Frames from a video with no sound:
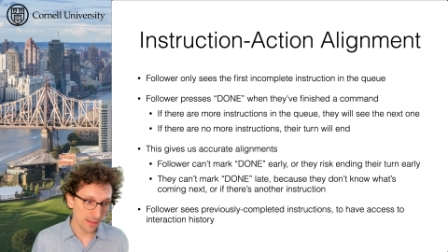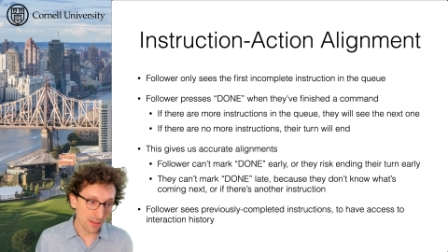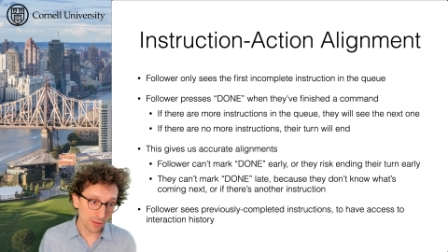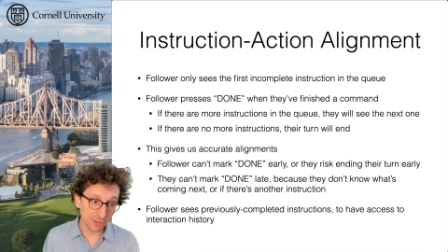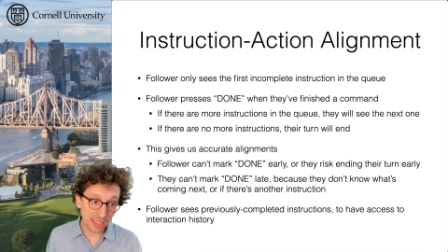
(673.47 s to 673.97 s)

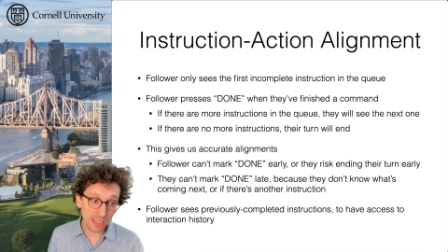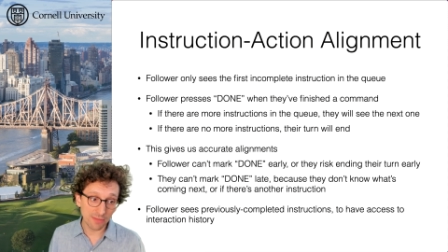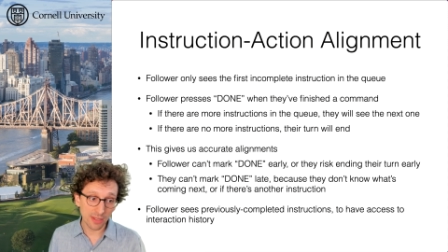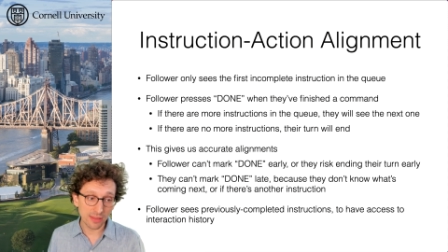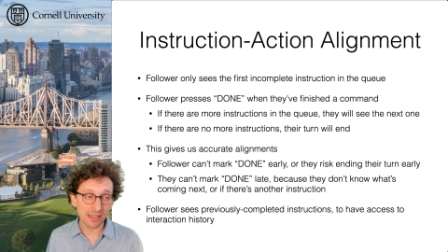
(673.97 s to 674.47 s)
So this
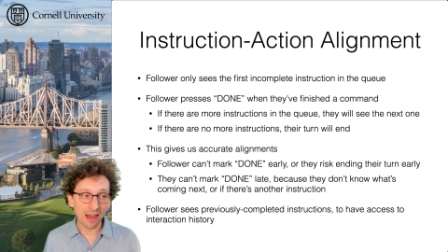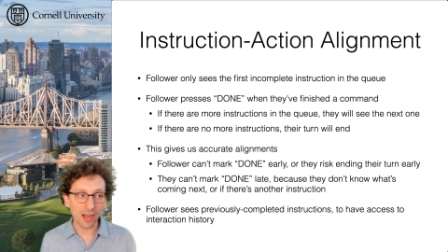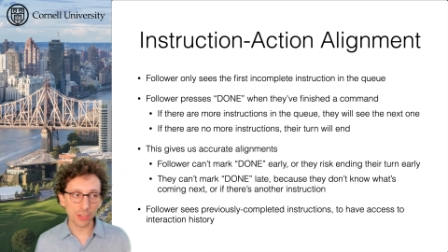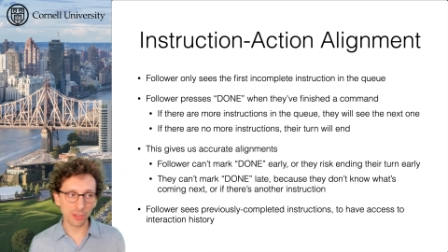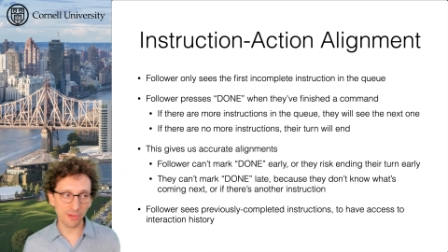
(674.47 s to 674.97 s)
gives us
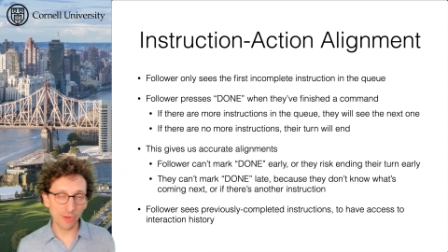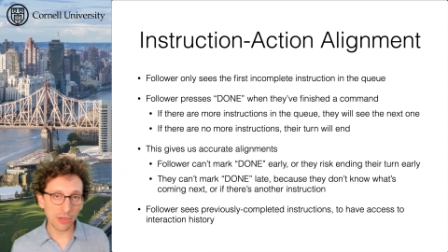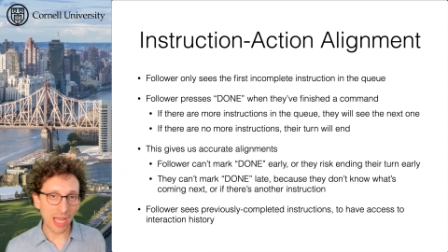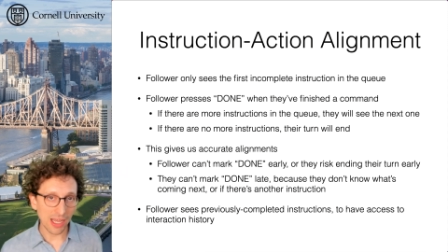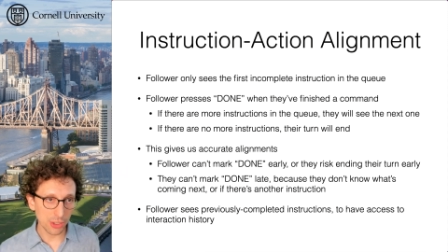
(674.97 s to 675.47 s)
a
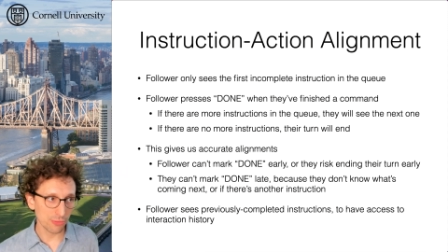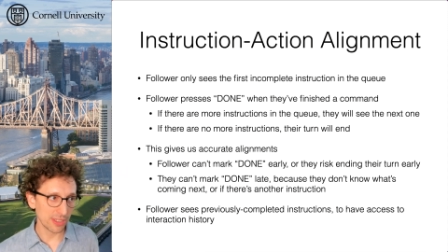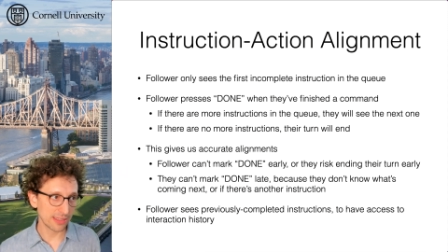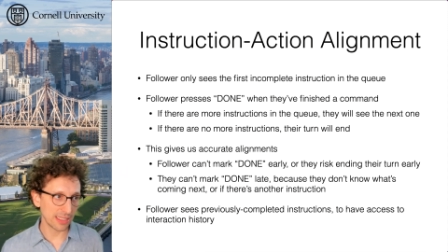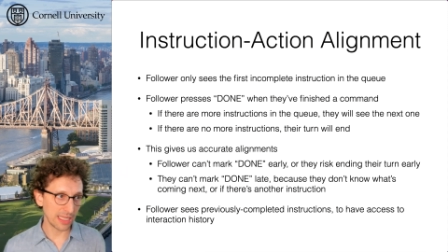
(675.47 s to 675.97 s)
very
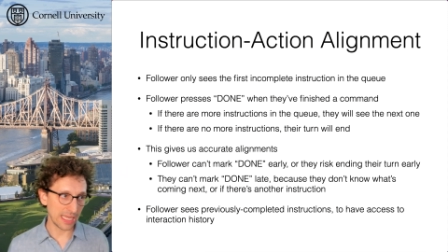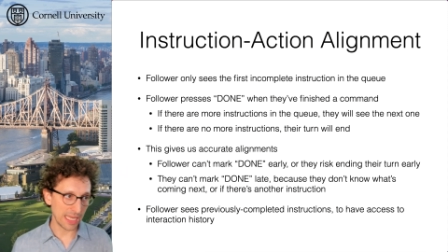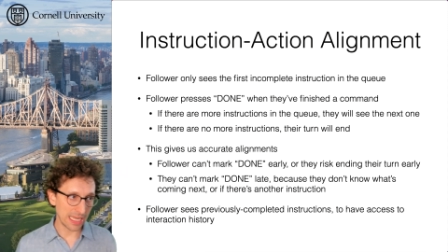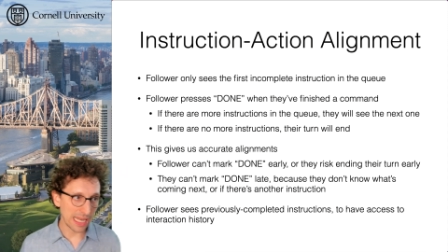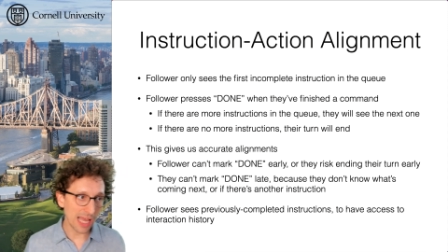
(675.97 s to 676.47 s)
accurate
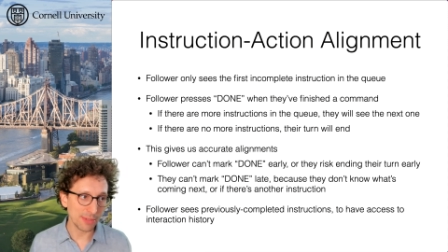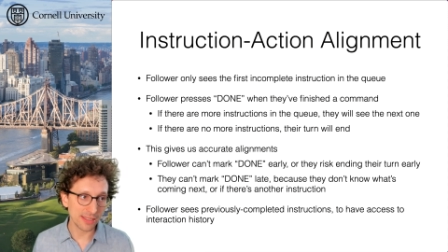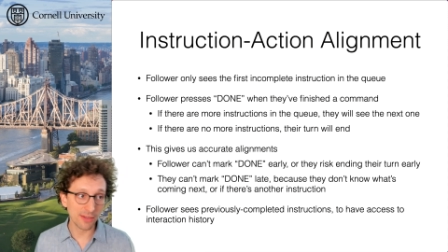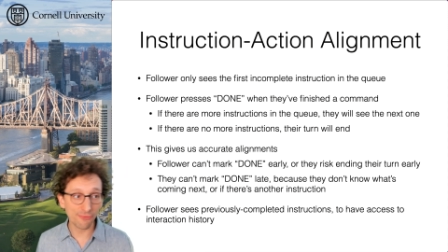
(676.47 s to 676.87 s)
alignment.